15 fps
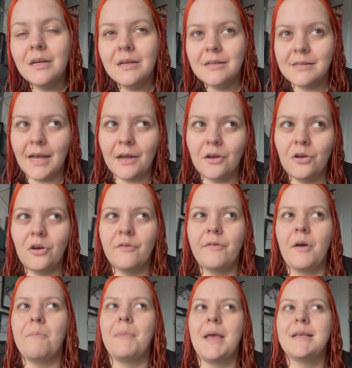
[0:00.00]
second
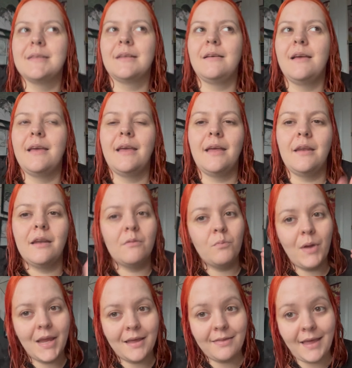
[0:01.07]
cover, basically in
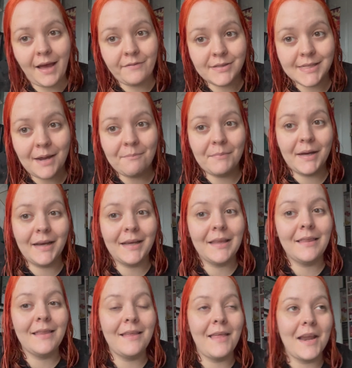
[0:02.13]
Wicked they have a standby,
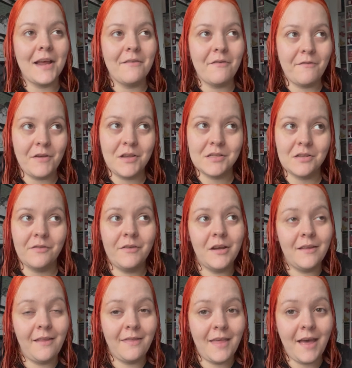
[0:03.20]
they then have a first cover,
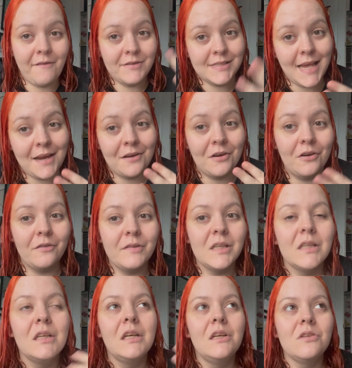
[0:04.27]
and then they have a second
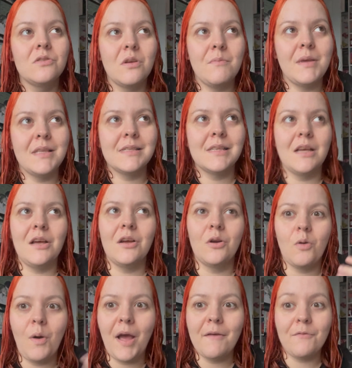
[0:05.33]
cover, so it means that
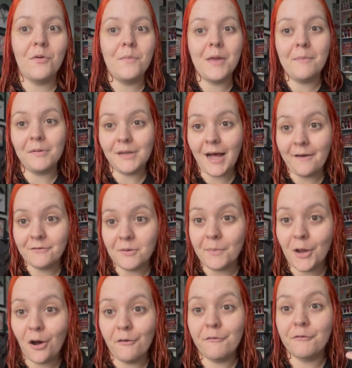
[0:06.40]
quite a few people have to
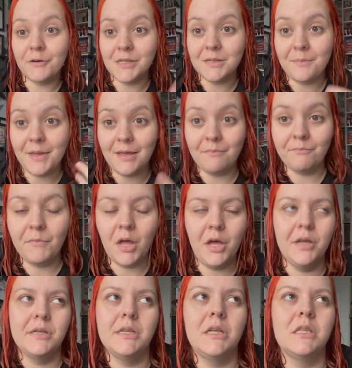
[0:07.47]
be off for it to be
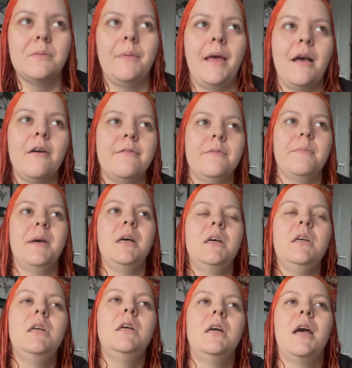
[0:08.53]
her turn to play
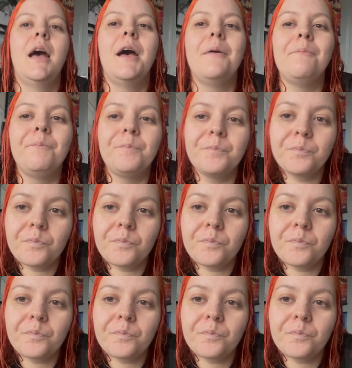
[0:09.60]
Elphaba.